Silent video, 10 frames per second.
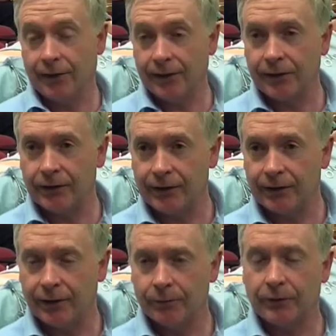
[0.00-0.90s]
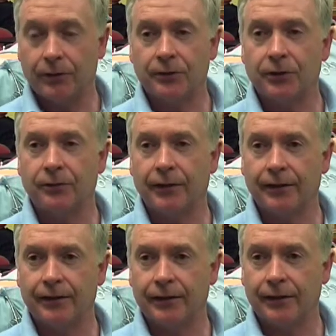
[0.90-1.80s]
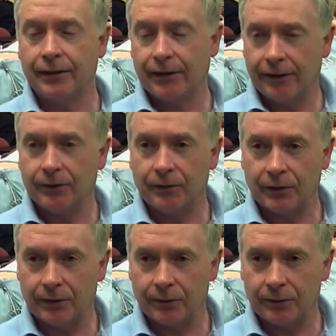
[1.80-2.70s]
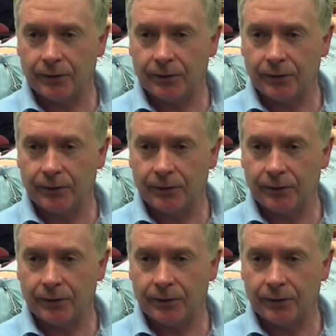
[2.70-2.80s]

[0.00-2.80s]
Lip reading: teaching but also in the clinical skills